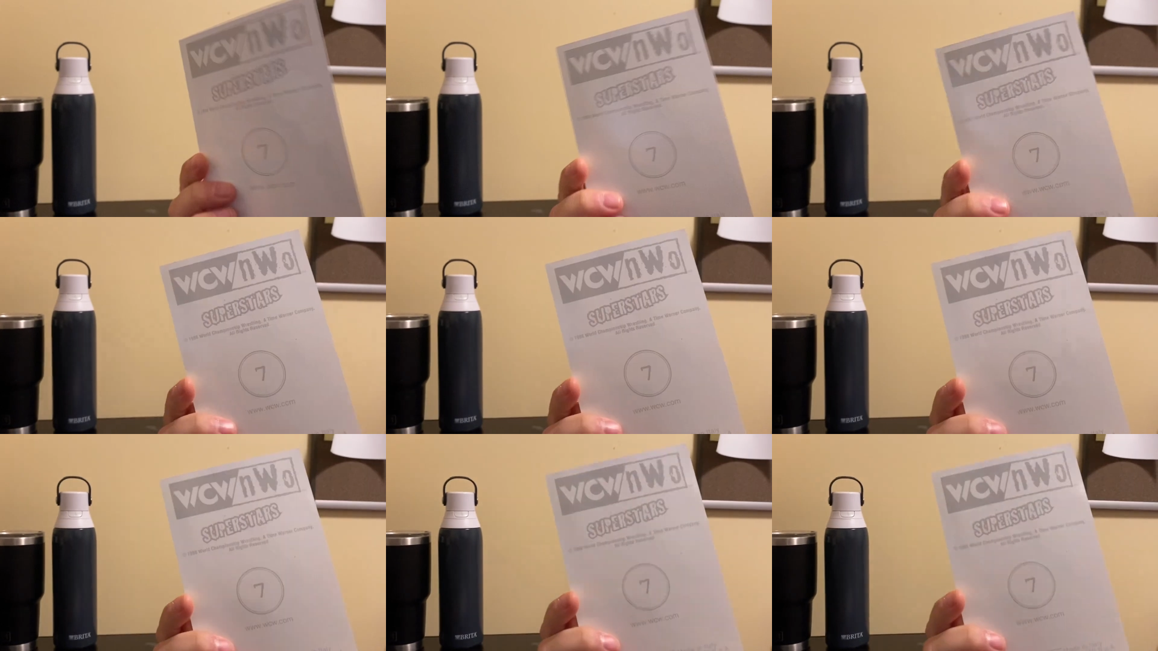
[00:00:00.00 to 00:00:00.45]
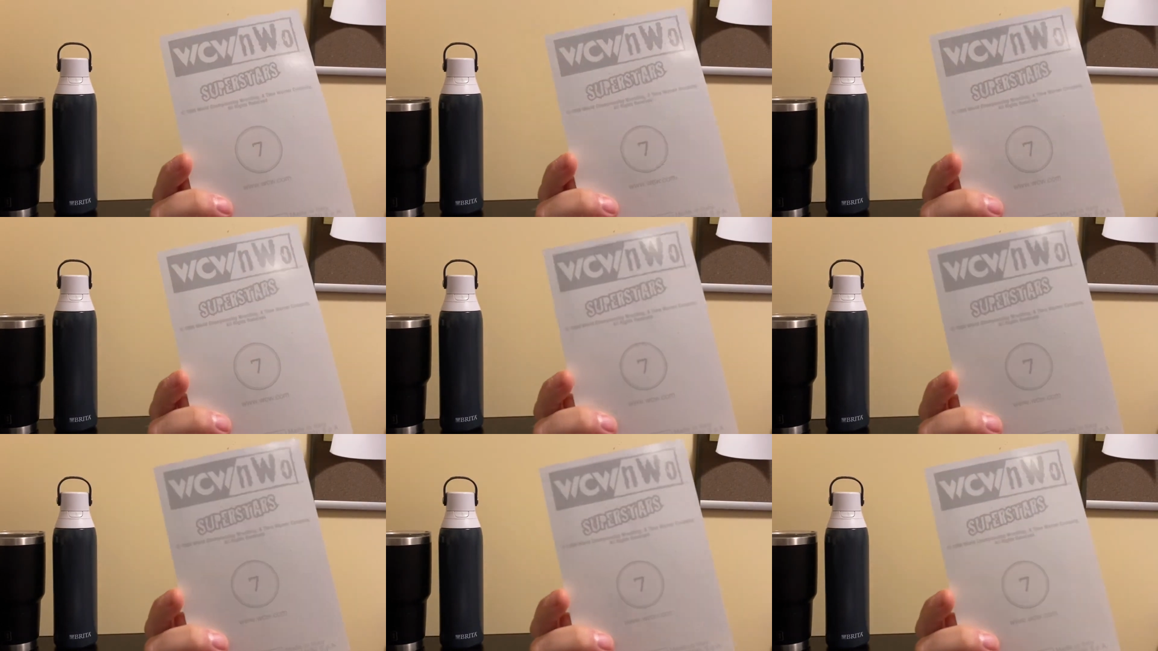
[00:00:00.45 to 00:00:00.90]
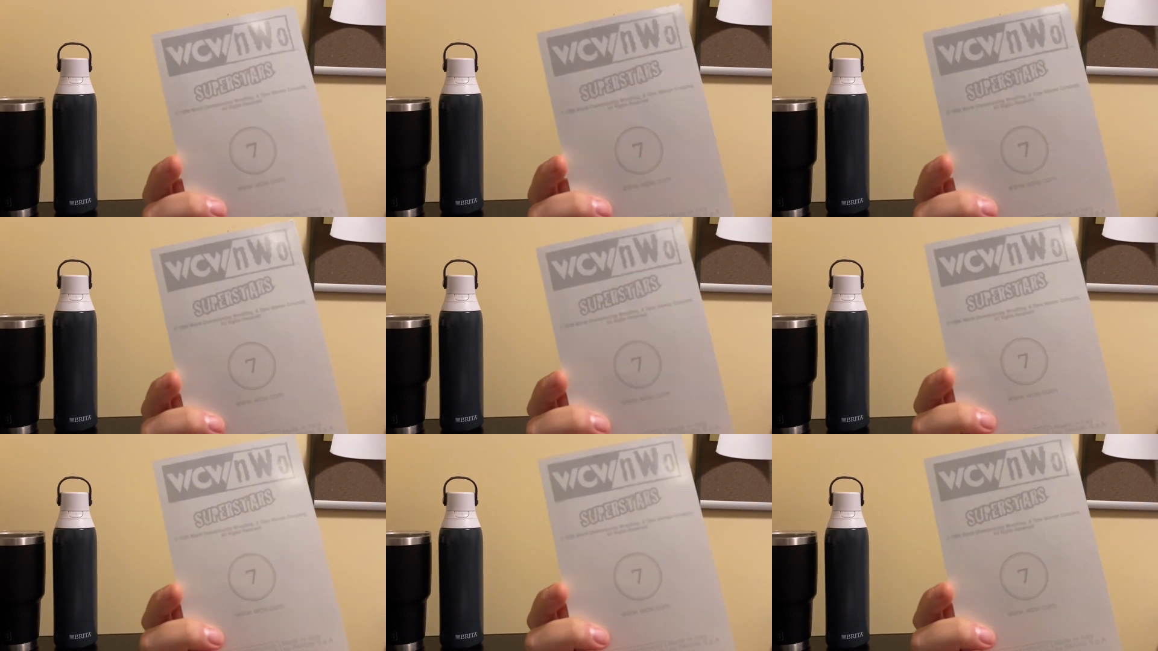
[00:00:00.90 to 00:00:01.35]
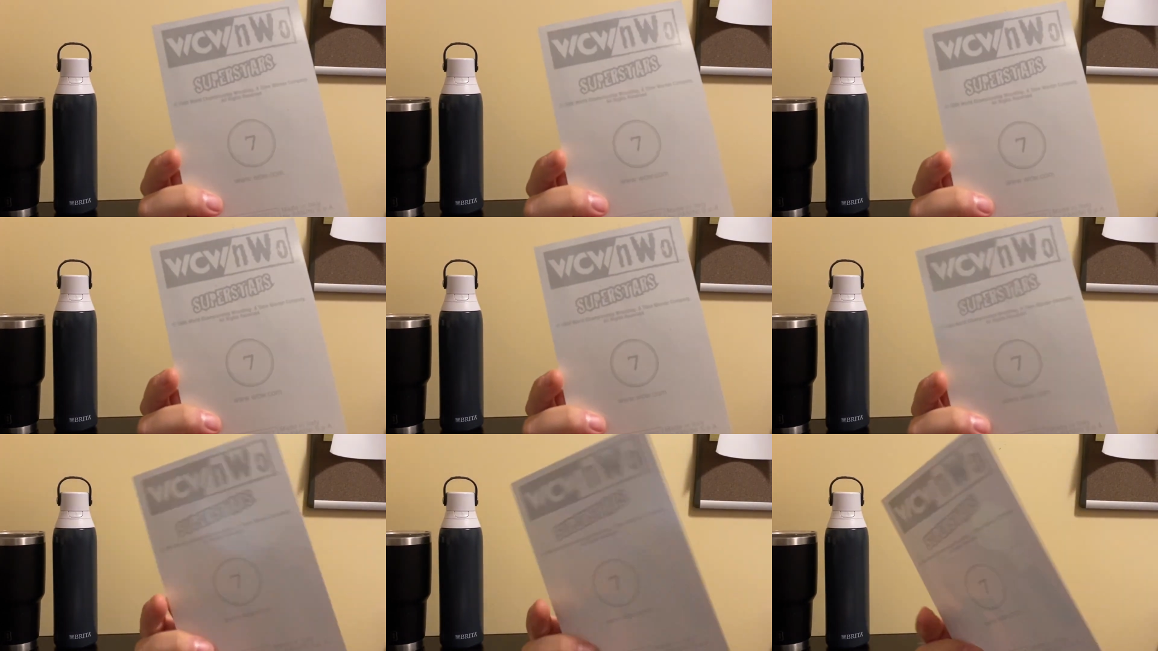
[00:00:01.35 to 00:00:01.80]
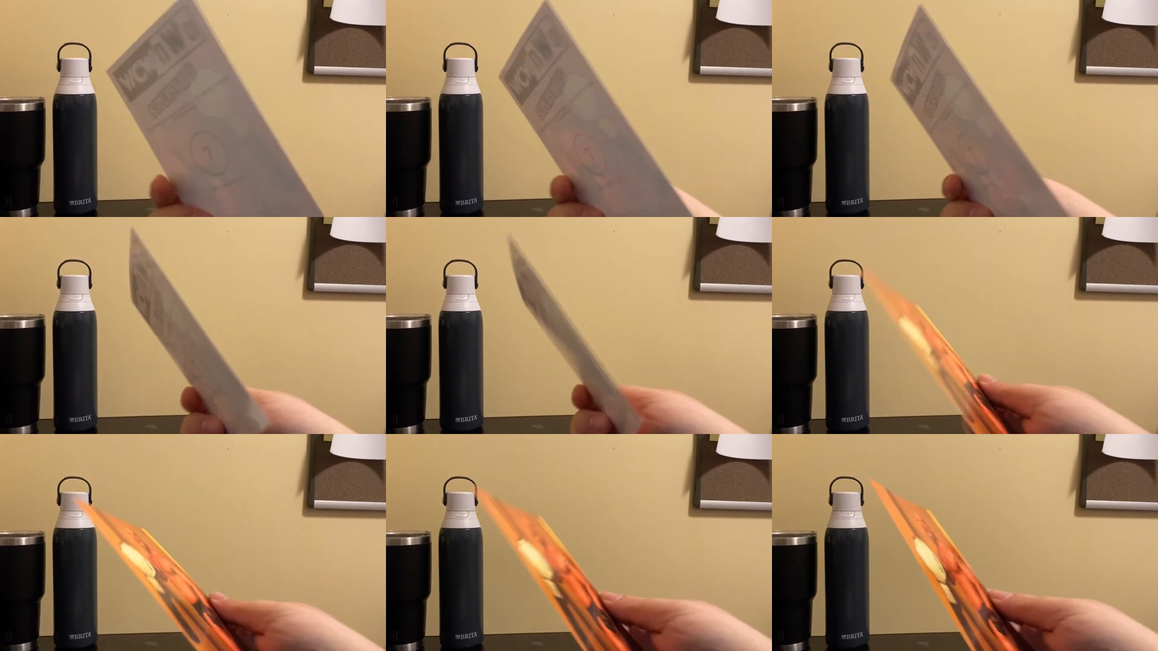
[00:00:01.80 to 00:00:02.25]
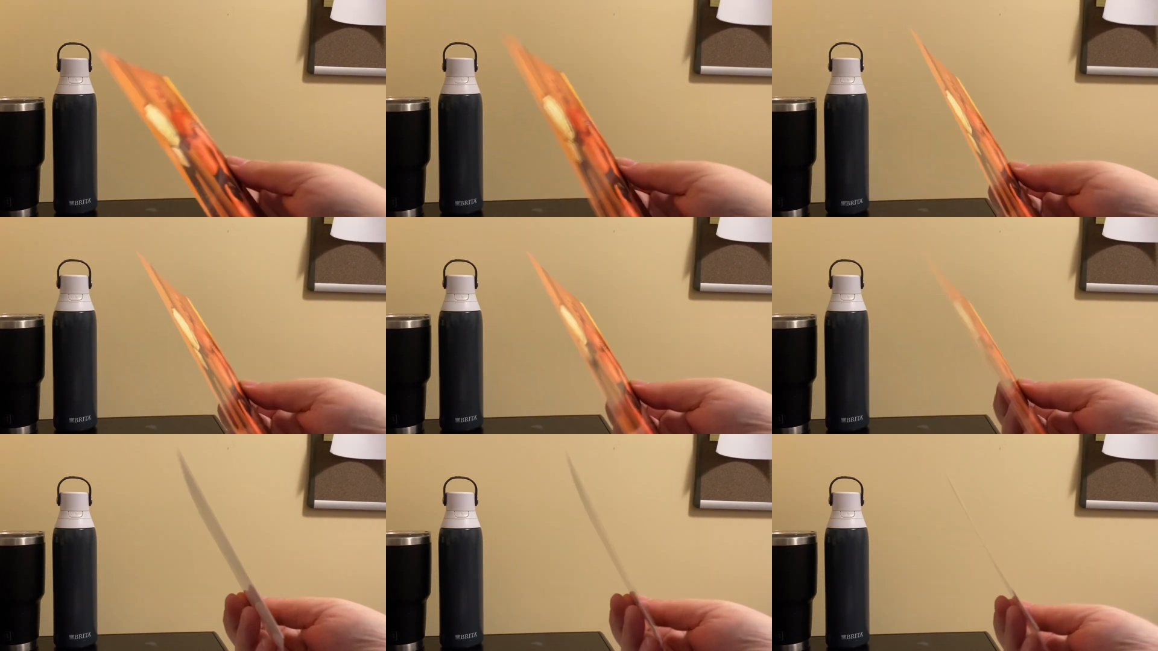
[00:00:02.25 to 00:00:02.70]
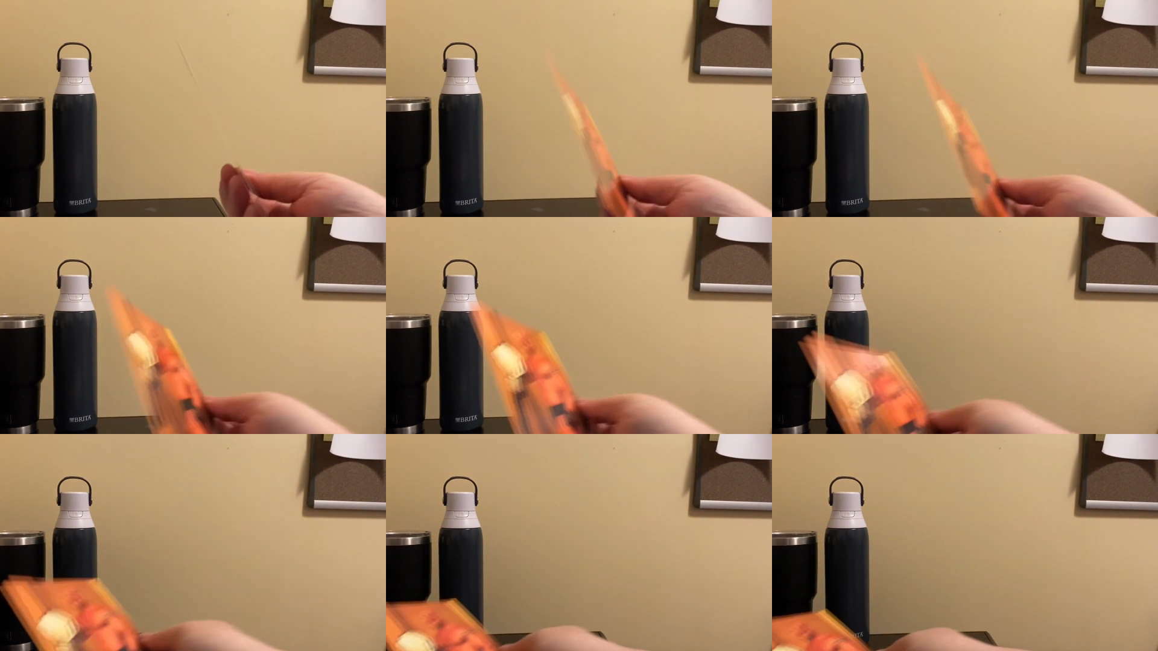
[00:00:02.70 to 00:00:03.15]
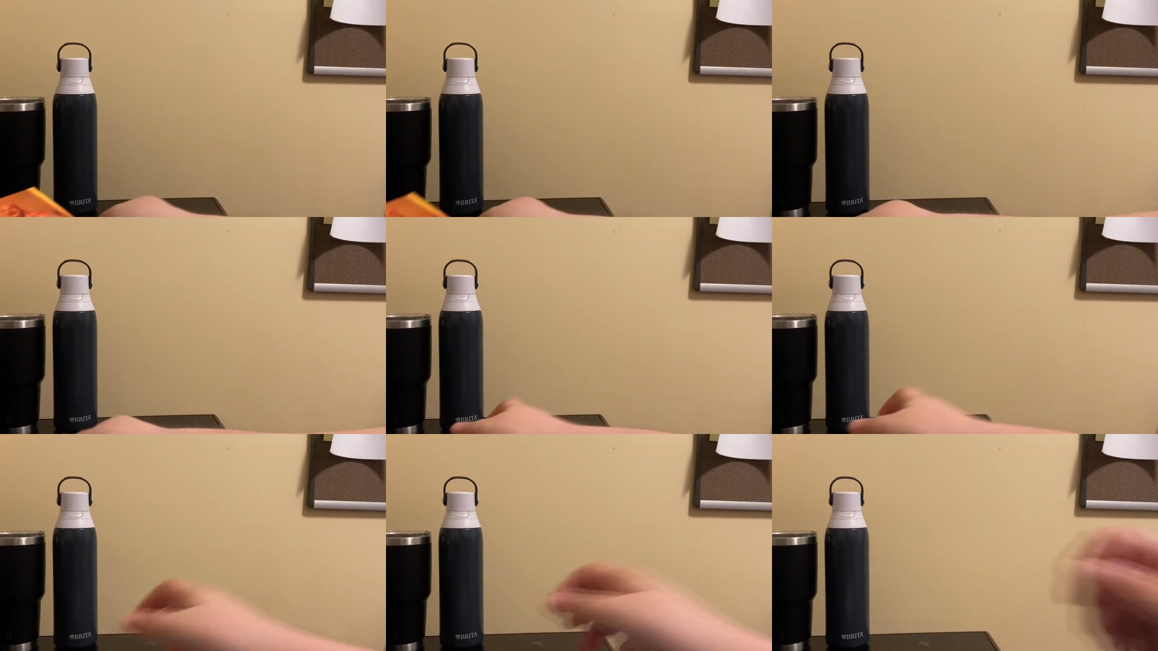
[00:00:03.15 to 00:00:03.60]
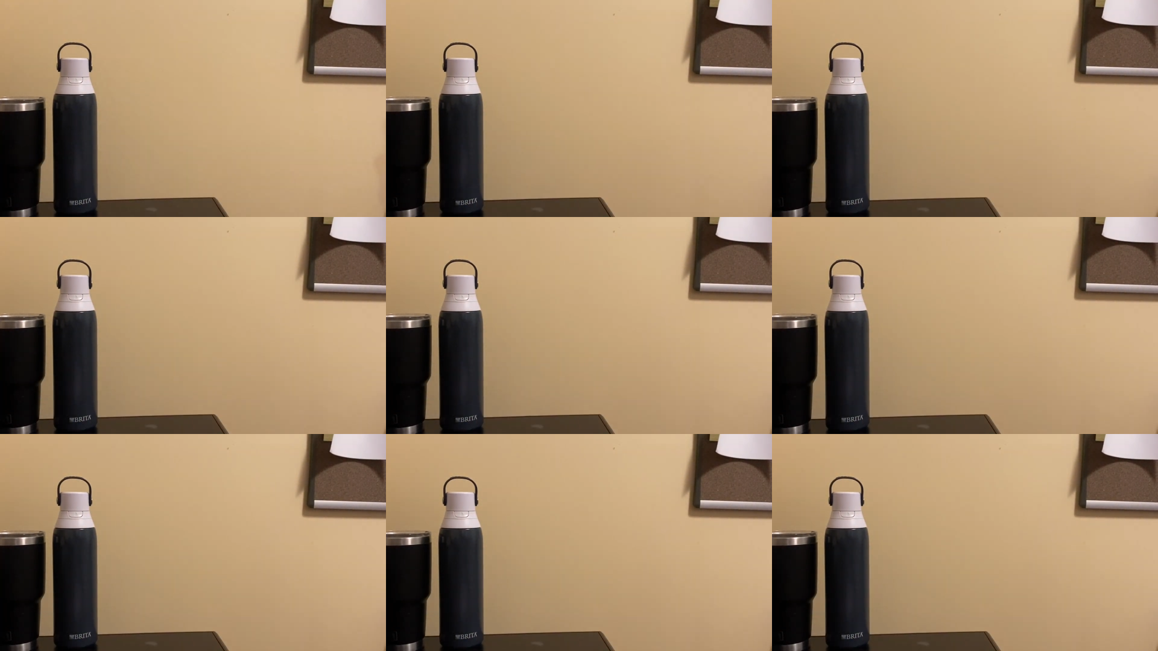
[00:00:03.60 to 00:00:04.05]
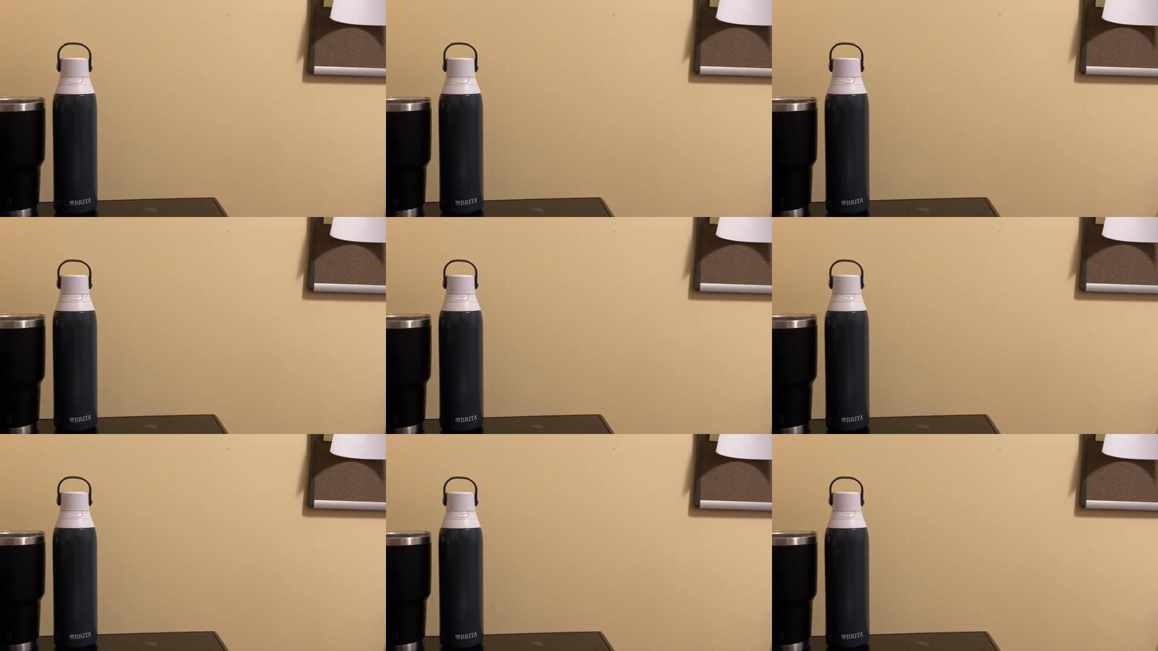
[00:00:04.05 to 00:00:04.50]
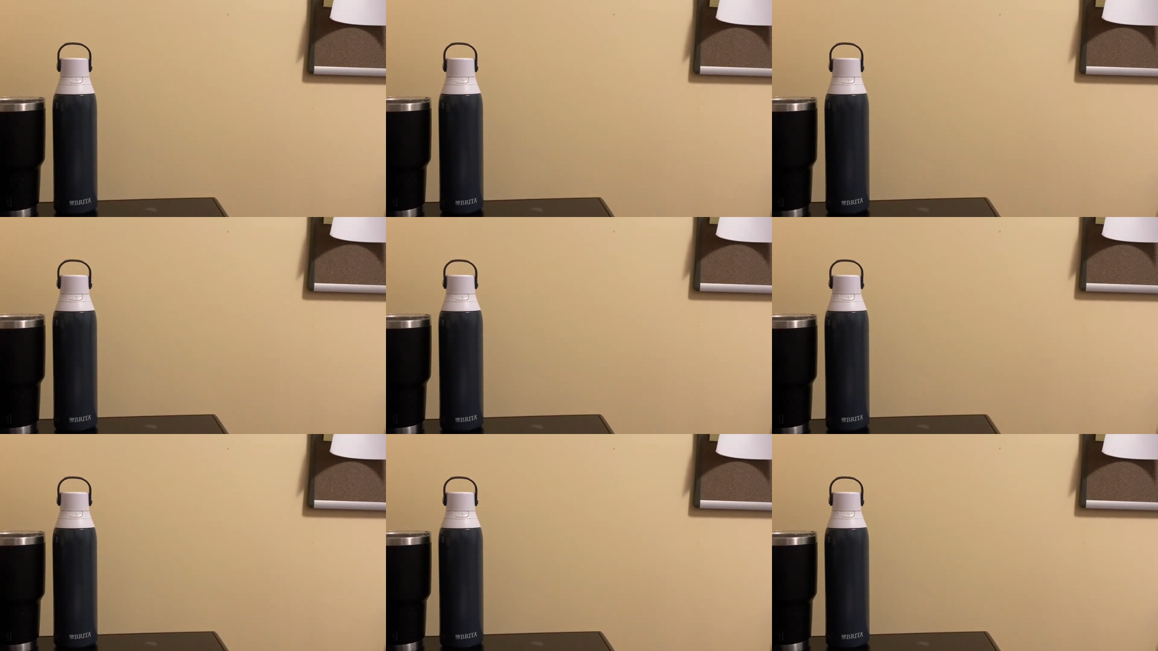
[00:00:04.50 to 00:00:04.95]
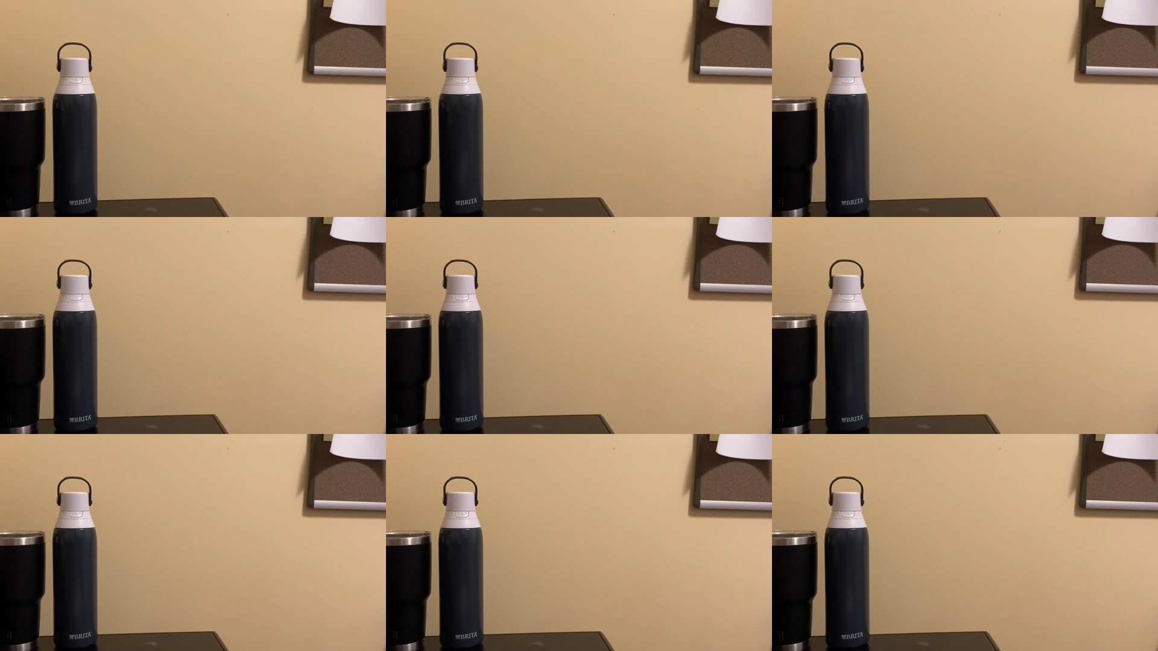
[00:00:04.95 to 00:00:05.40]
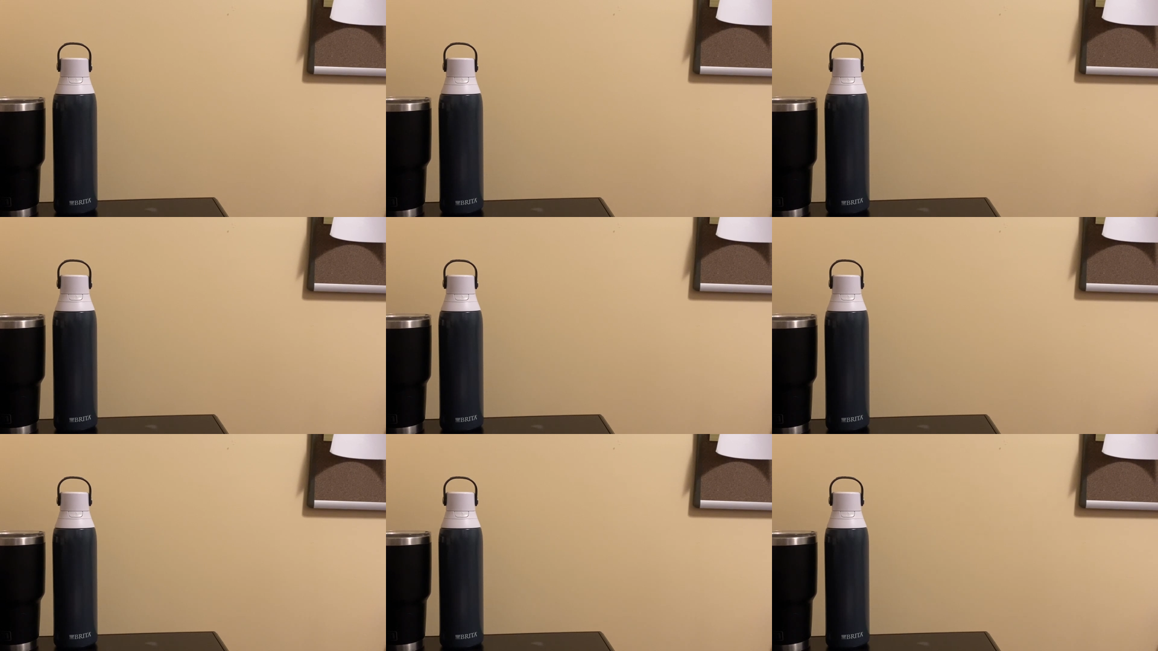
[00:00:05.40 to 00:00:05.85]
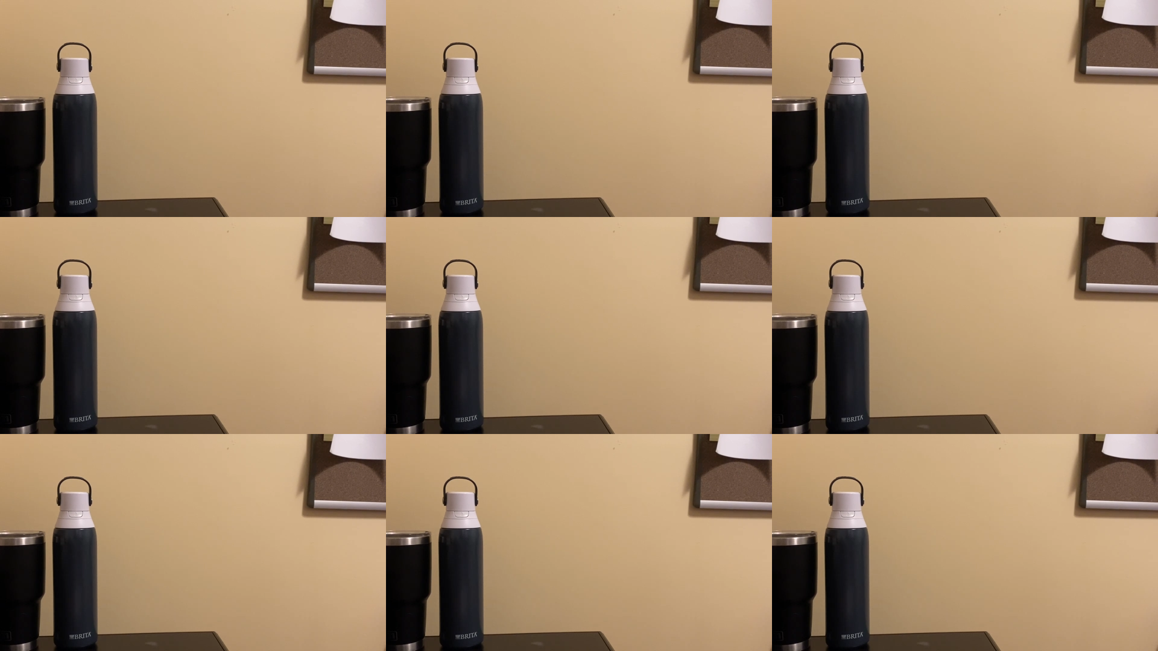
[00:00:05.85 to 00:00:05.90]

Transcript: (no speaker visible)